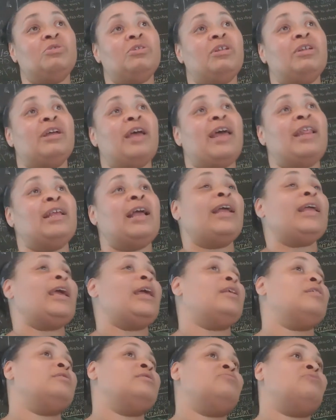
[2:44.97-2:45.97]
How did, I got
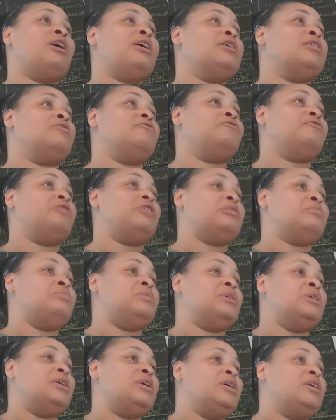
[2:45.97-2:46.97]
it right here in front of
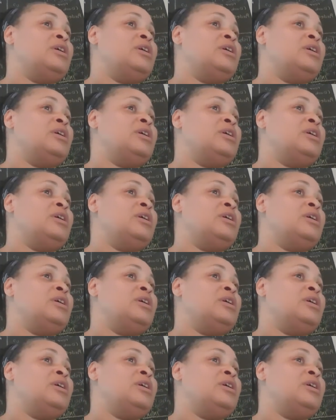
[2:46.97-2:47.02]
me.